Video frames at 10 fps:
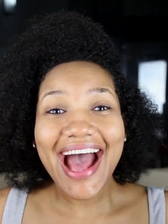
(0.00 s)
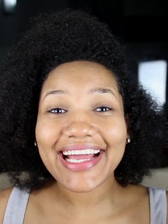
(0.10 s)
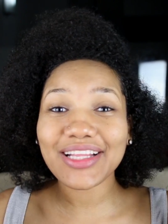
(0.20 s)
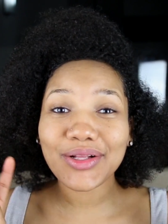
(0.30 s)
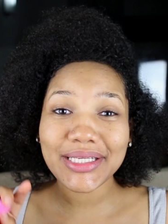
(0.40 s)

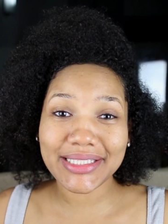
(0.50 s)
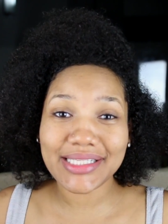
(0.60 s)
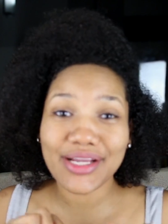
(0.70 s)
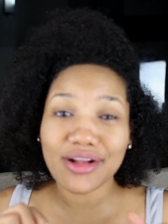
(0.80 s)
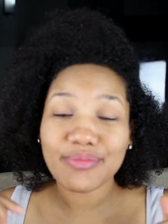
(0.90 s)
I can only
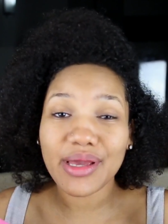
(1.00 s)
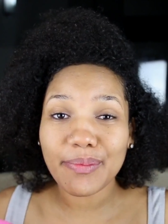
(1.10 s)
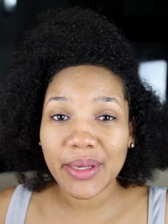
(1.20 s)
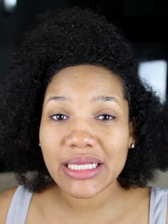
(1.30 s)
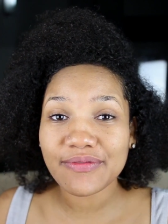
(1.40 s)
sit here and be
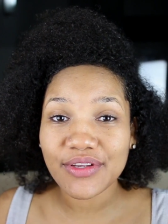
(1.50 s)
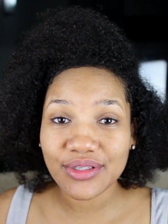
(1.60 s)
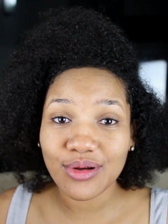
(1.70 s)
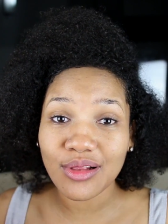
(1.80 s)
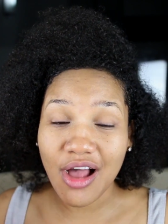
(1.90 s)
amazed for
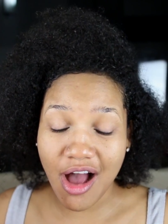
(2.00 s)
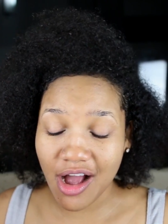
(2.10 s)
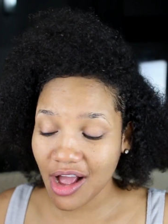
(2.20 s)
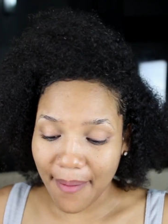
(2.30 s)
so long.